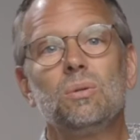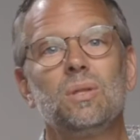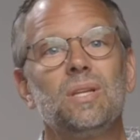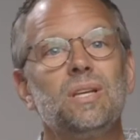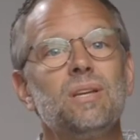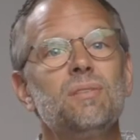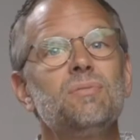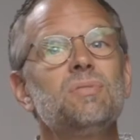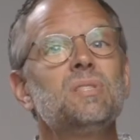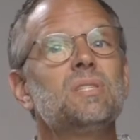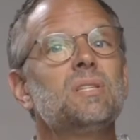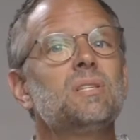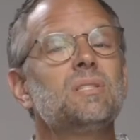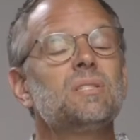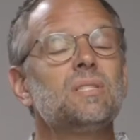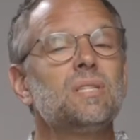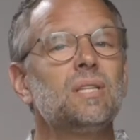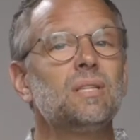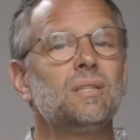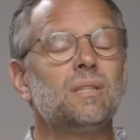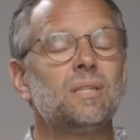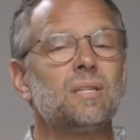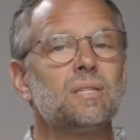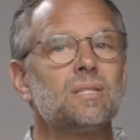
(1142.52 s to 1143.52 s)
lives the
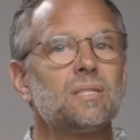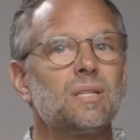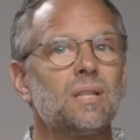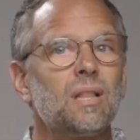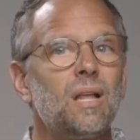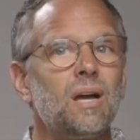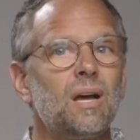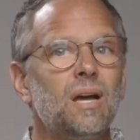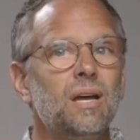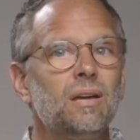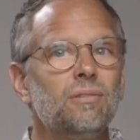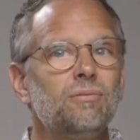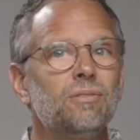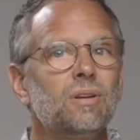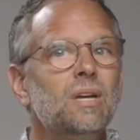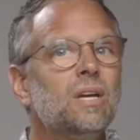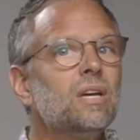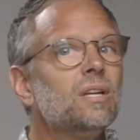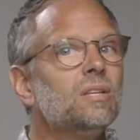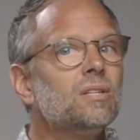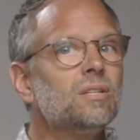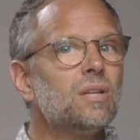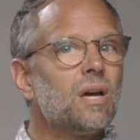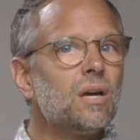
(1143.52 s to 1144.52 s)
sinless life,
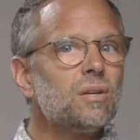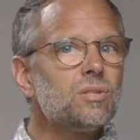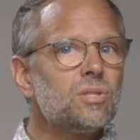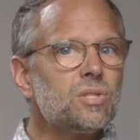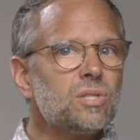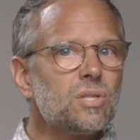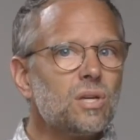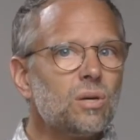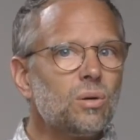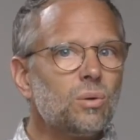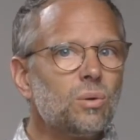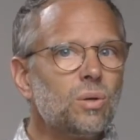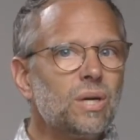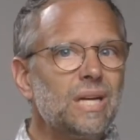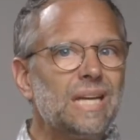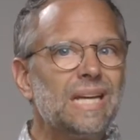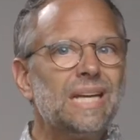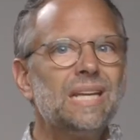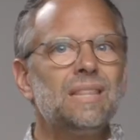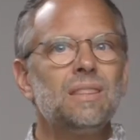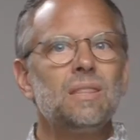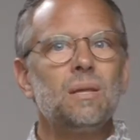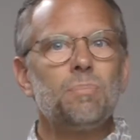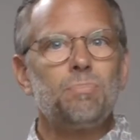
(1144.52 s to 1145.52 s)
does so
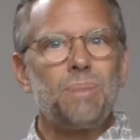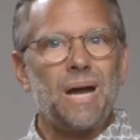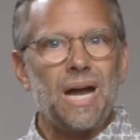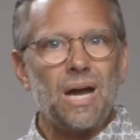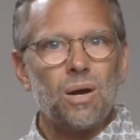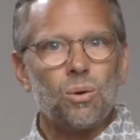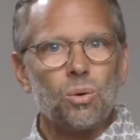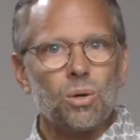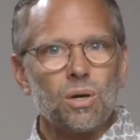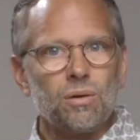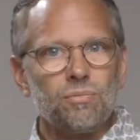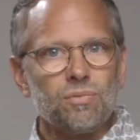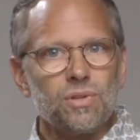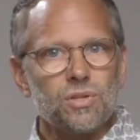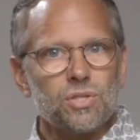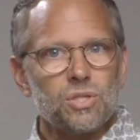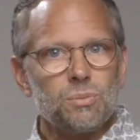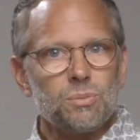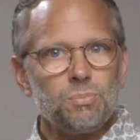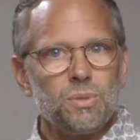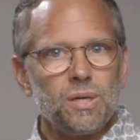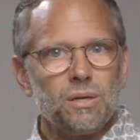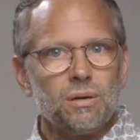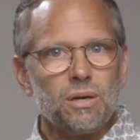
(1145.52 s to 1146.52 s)
in the power of the
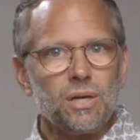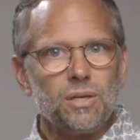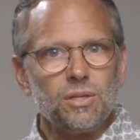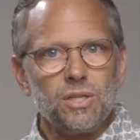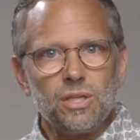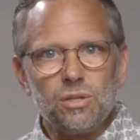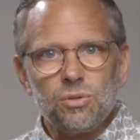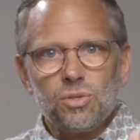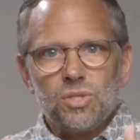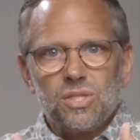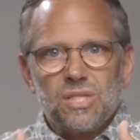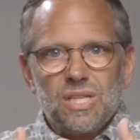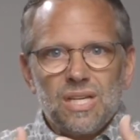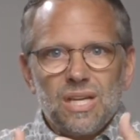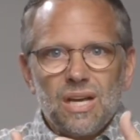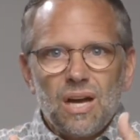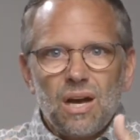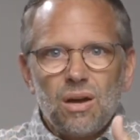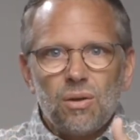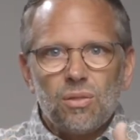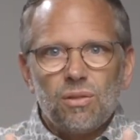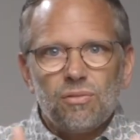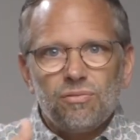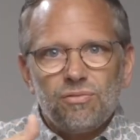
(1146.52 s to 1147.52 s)
Spirit. Do you see
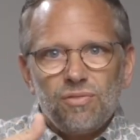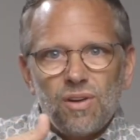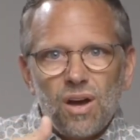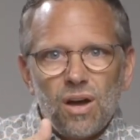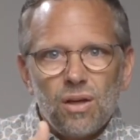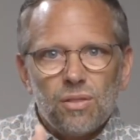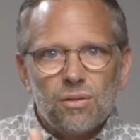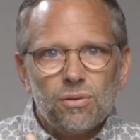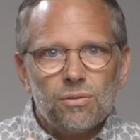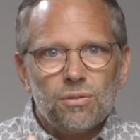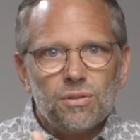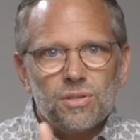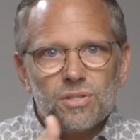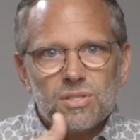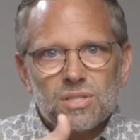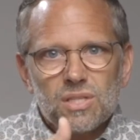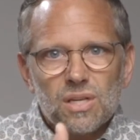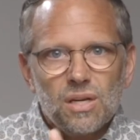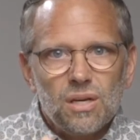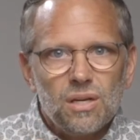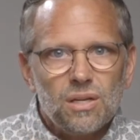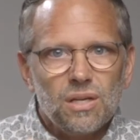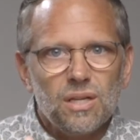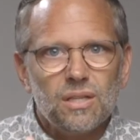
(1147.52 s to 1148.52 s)
how the Father, the
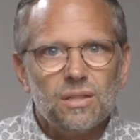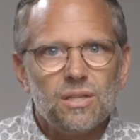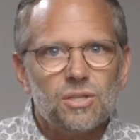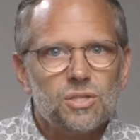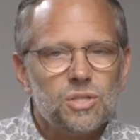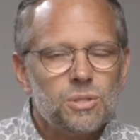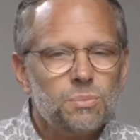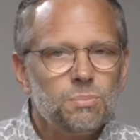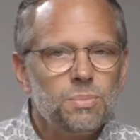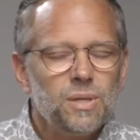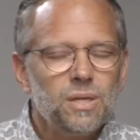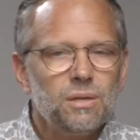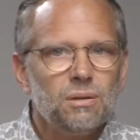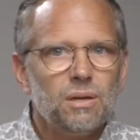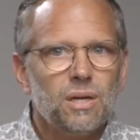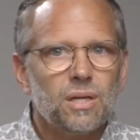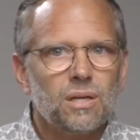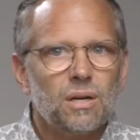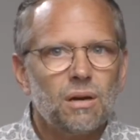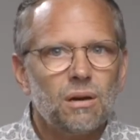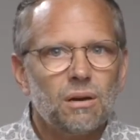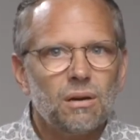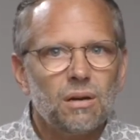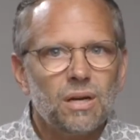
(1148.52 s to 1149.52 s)
Son, and the
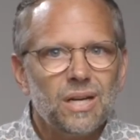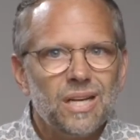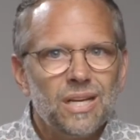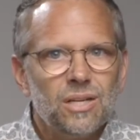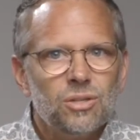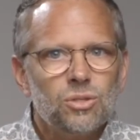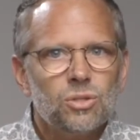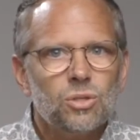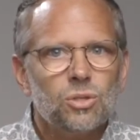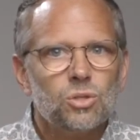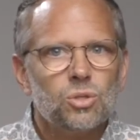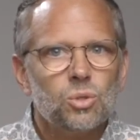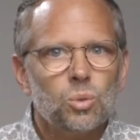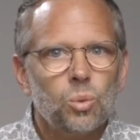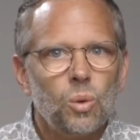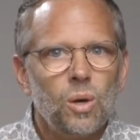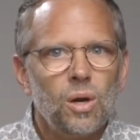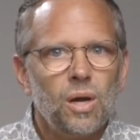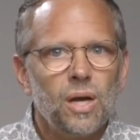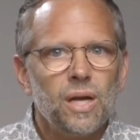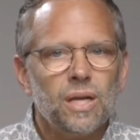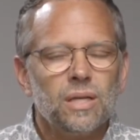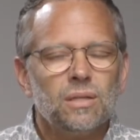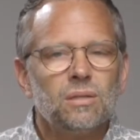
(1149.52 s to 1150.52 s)
Spirit are
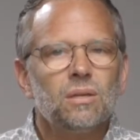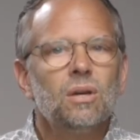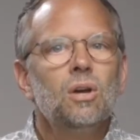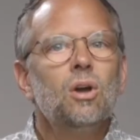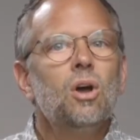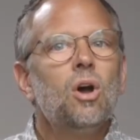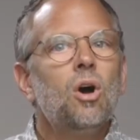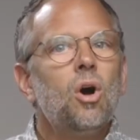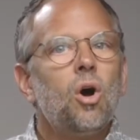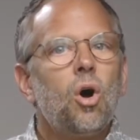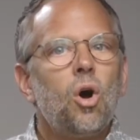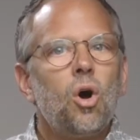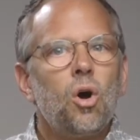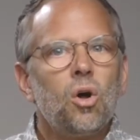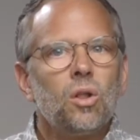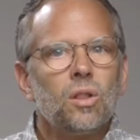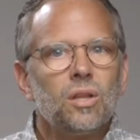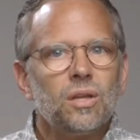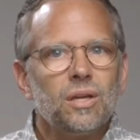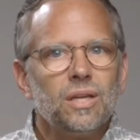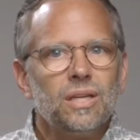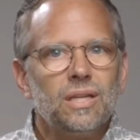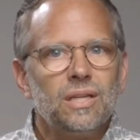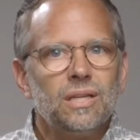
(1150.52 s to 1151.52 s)
intertwined,
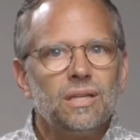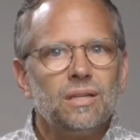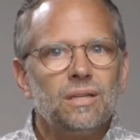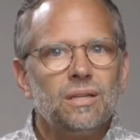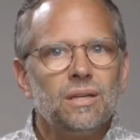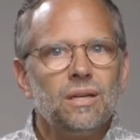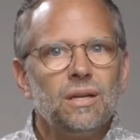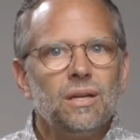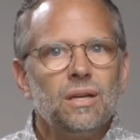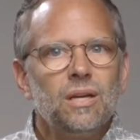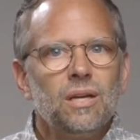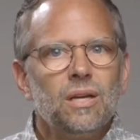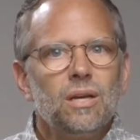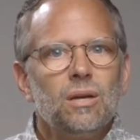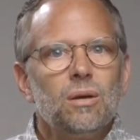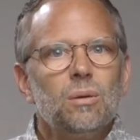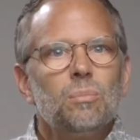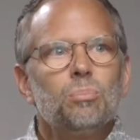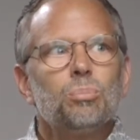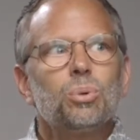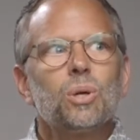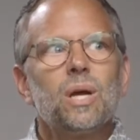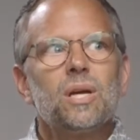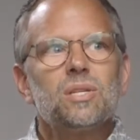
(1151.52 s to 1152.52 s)
all in
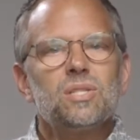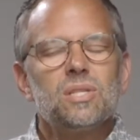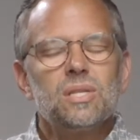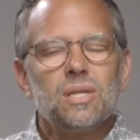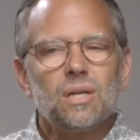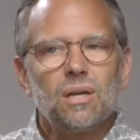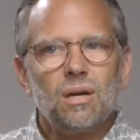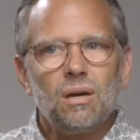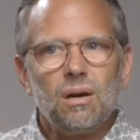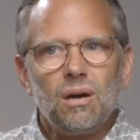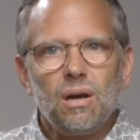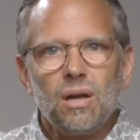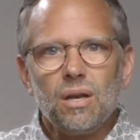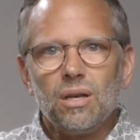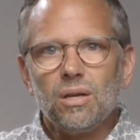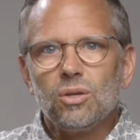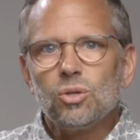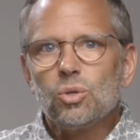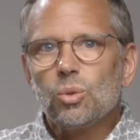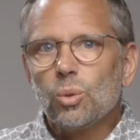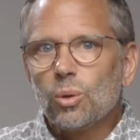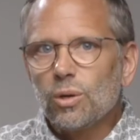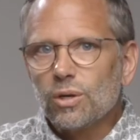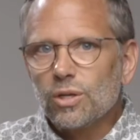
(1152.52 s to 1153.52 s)
pressing on
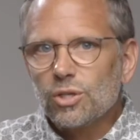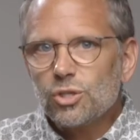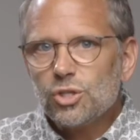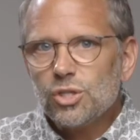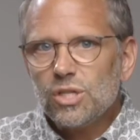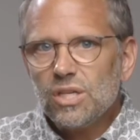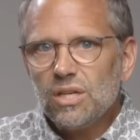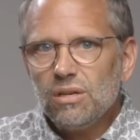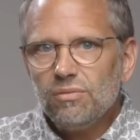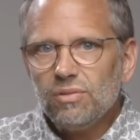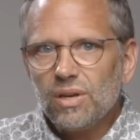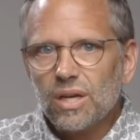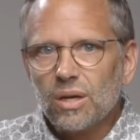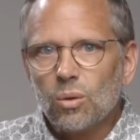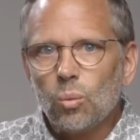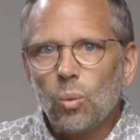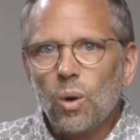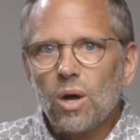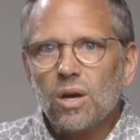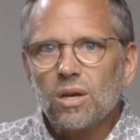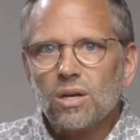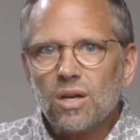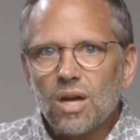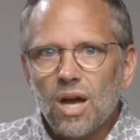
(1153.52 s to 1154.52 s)
toward achieving
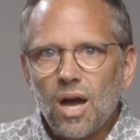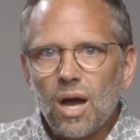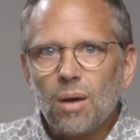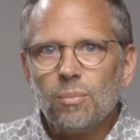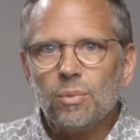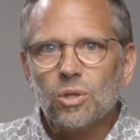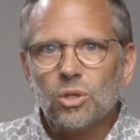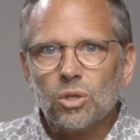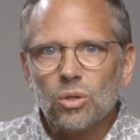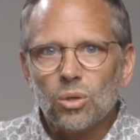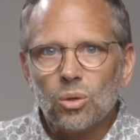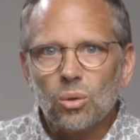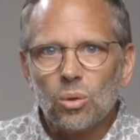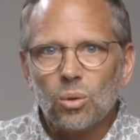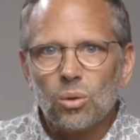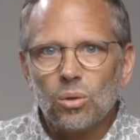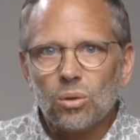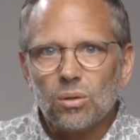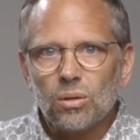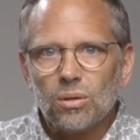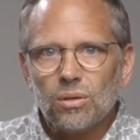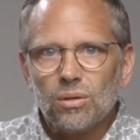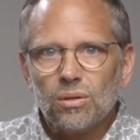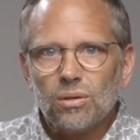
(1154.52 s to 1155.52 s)
one common
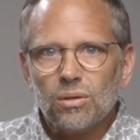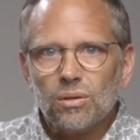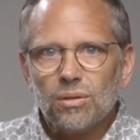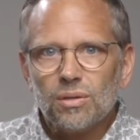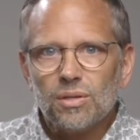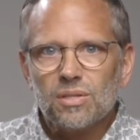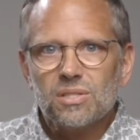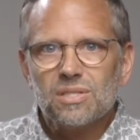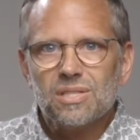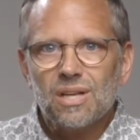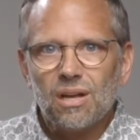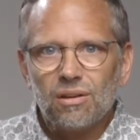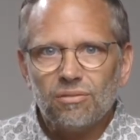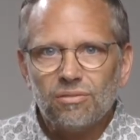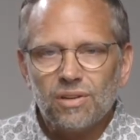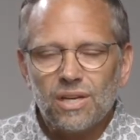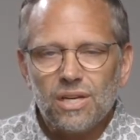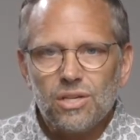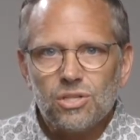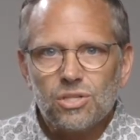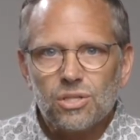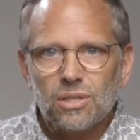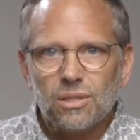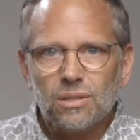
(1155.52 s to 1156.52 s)
goal, the
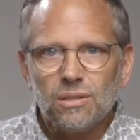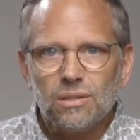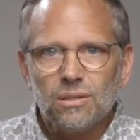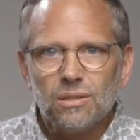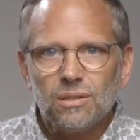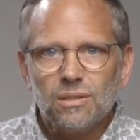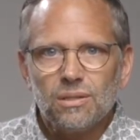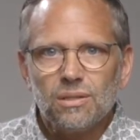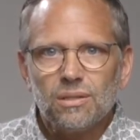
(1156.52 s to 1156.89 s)
salvation